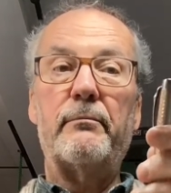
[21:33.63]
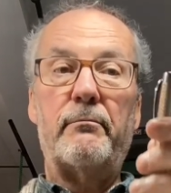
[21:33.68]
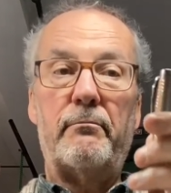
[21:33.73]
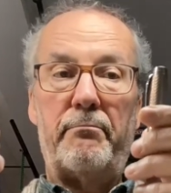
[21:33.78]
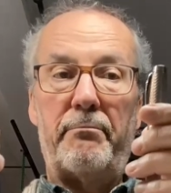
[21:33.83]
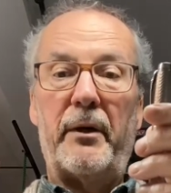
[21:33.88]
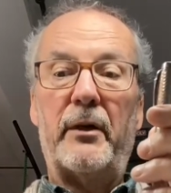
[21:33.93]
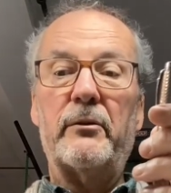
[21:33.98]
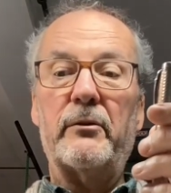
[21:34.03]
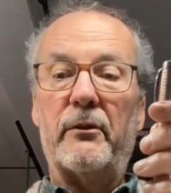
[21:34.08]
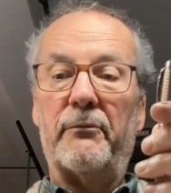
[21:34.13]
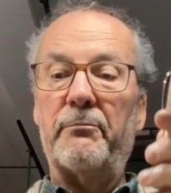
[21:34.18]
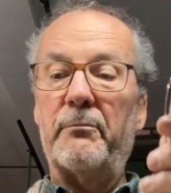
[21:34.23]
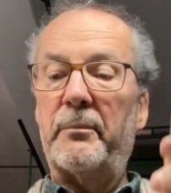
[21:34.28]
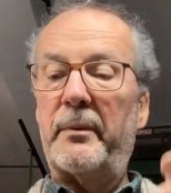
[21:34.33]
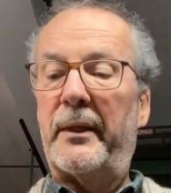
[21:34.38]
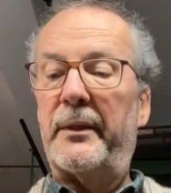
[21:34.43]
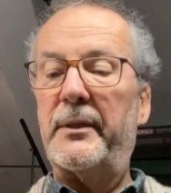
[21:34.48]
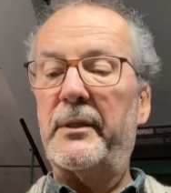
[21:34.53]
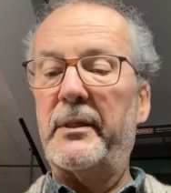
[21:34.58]
Both of them
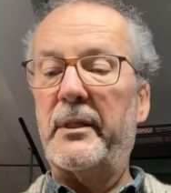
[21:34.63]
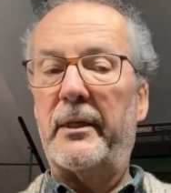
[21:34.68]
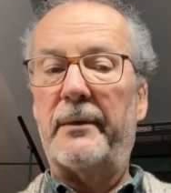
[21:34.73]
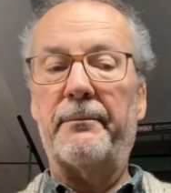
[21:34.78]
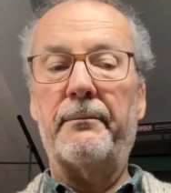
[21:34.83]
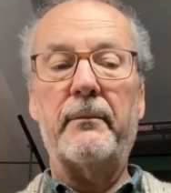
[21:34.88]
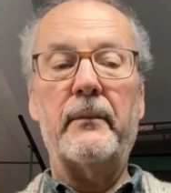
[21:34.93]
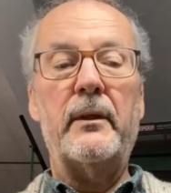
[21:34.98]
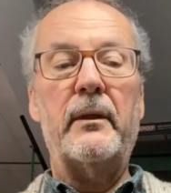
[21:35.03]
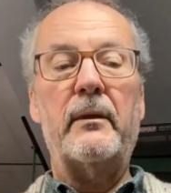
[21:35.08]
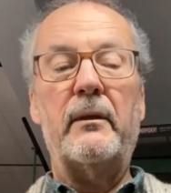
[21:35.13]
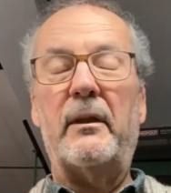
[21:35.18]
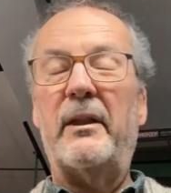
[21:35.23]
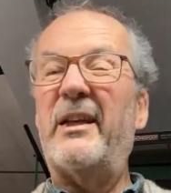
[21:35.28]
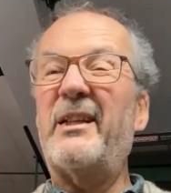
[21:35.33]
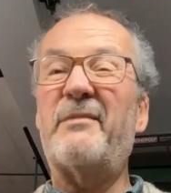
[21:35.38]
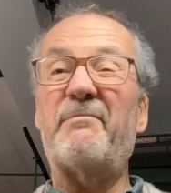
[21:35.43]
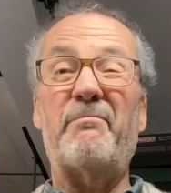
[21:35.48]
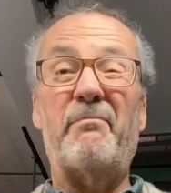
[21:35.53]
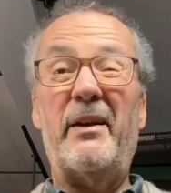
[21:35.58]
about the same. And
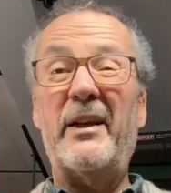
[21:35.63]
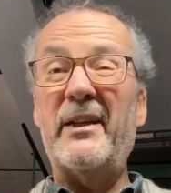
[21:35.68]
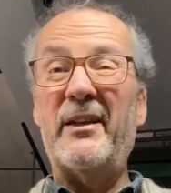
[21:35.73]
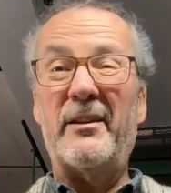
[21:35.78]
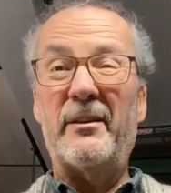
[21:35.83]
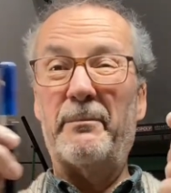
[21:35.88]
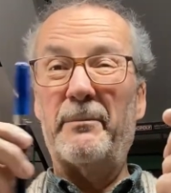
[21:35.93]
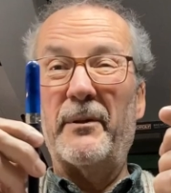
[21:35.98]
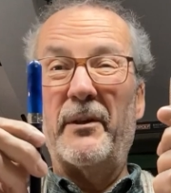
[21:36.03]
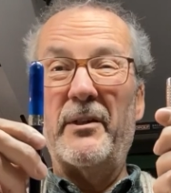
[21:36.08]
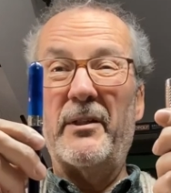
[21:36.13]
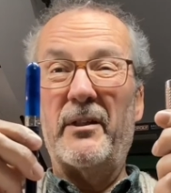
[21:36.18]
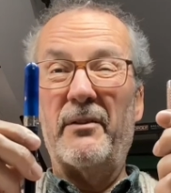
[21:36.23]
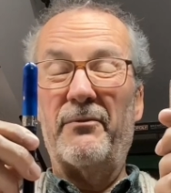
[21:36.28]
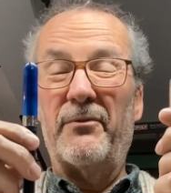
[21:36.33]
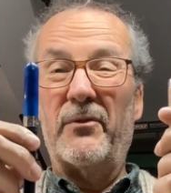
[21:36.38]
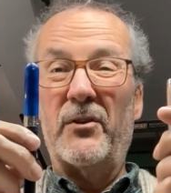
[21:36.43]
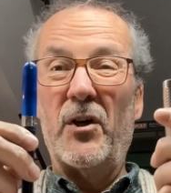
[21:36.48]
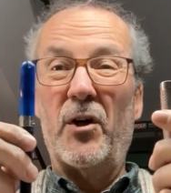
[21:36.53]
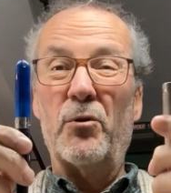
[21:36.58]
that's mainly the price
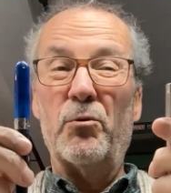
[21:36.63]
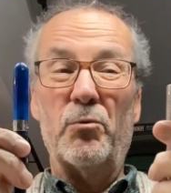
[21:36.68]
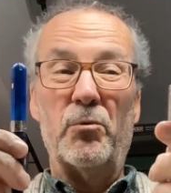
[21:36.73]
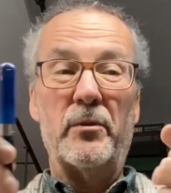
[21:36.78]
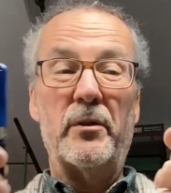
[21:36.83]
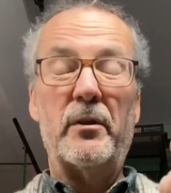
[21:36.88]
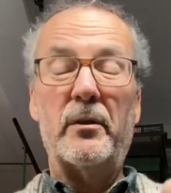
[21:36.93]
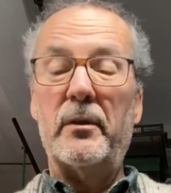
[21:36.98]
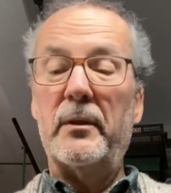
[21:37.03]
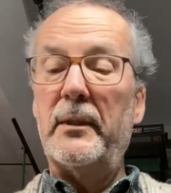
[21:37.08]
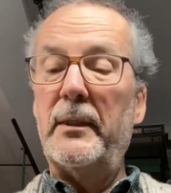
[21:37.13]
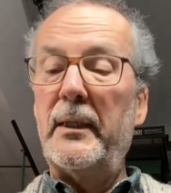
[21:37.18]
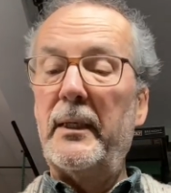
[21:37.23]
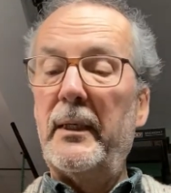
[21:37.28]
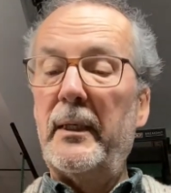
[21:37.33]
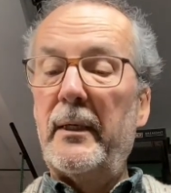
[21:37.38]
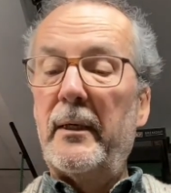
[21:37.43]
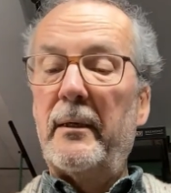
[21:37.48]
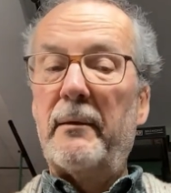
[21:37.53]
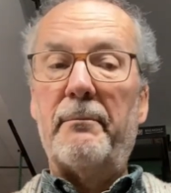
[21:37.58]
of gold.
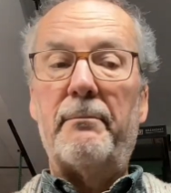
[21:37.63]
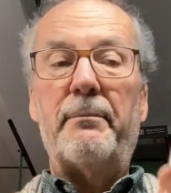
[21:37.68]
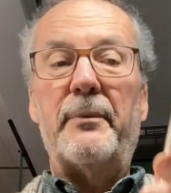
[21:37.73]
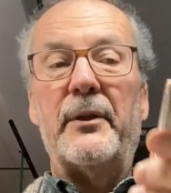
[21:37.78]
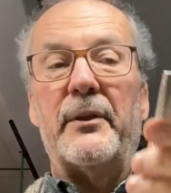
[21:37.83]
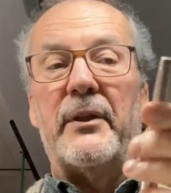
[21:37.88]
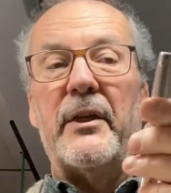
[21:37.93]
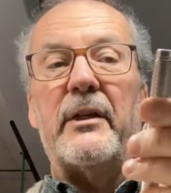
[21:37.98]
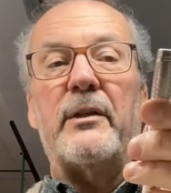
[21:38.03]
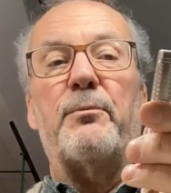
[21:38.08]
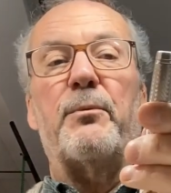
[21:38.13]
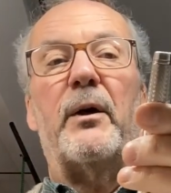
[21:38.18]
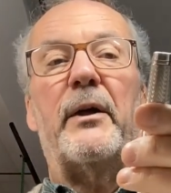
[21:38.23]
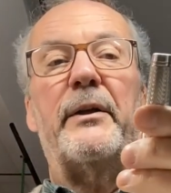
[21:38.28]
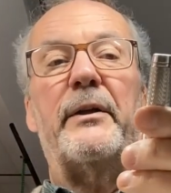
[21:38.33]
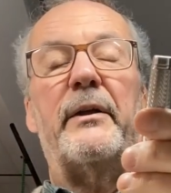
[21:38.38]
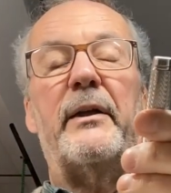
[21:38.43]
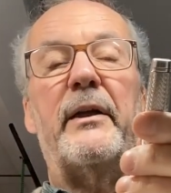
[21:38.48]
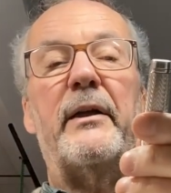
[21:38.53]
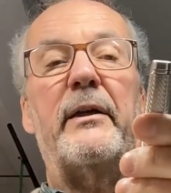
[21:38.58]
But this
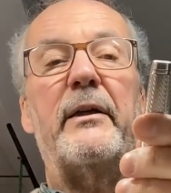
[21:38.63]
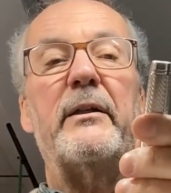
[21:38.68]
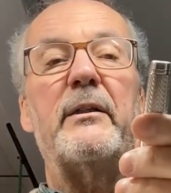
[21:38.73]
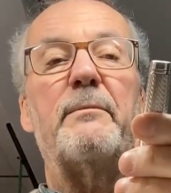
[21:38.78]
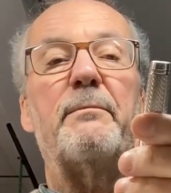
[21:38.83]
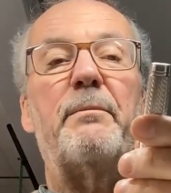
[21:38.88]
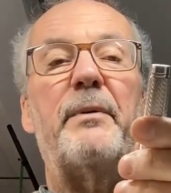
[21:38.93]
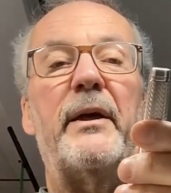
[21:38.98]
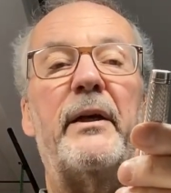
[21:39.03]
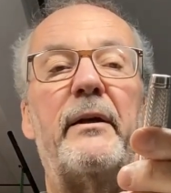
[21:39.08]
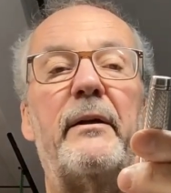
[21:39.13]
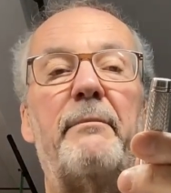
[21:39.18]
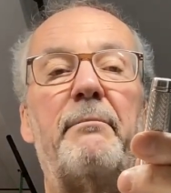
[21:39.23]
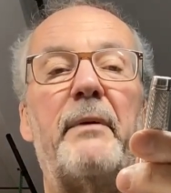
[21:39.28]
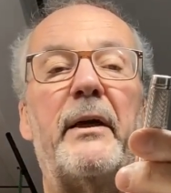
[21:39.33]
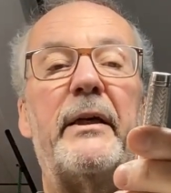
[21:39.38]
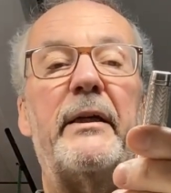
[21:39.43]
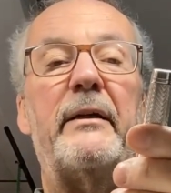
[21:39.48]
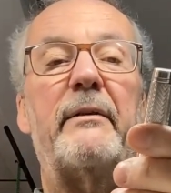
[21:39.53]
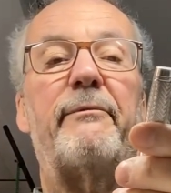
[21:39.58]
one has been
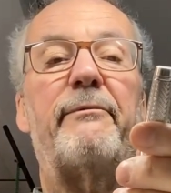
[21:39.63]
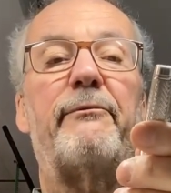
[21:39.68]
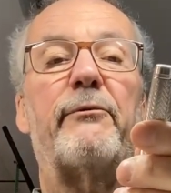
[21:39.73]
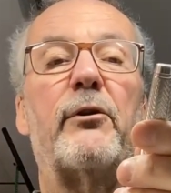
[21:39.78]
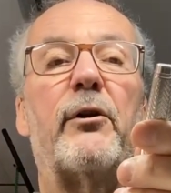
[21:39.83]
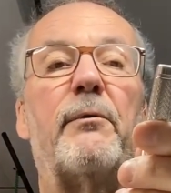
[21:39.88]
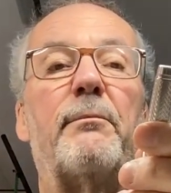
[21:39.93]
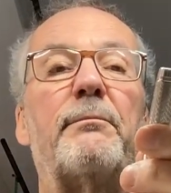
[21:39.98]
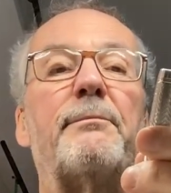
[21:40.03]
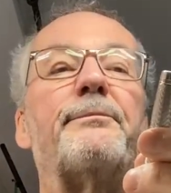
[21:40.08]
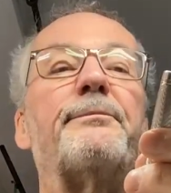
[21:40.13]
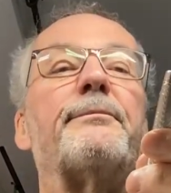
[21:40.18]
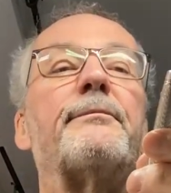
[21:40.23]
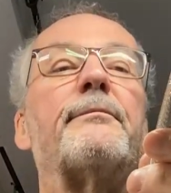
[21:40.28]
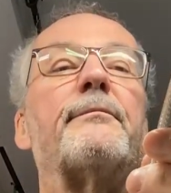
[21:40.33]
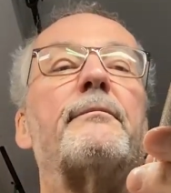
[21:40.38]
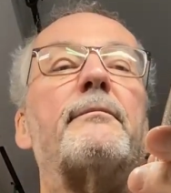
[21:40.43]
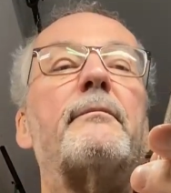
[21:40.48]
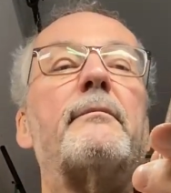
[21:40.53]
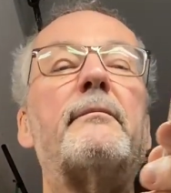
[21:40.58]
made from
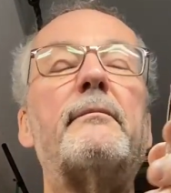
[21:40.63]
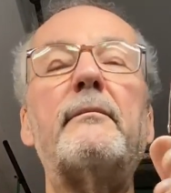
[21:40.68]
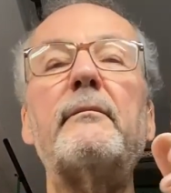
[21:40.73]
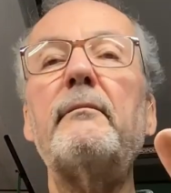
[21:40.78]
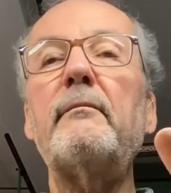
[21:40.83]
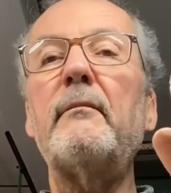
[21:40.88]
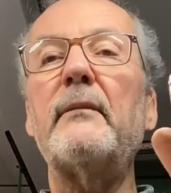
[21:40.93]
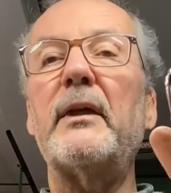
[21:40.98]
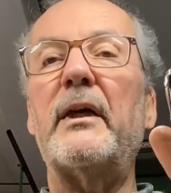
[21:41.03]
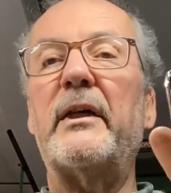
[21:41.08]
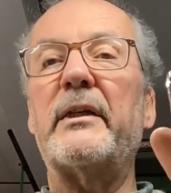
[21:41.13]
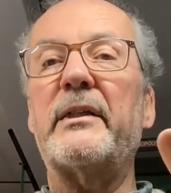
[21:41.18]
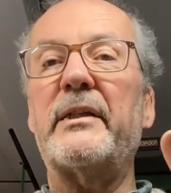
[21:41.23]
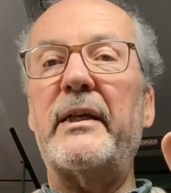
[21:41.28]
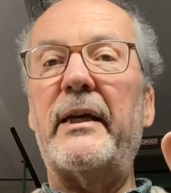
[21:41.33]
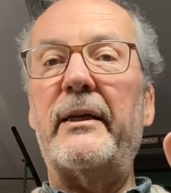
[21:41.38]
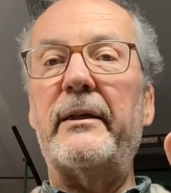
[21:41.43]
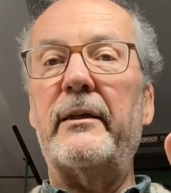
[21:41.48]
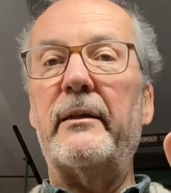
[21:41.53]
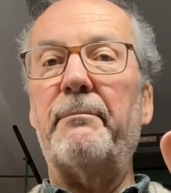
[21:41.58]
a
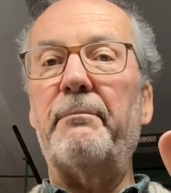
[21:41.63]
standard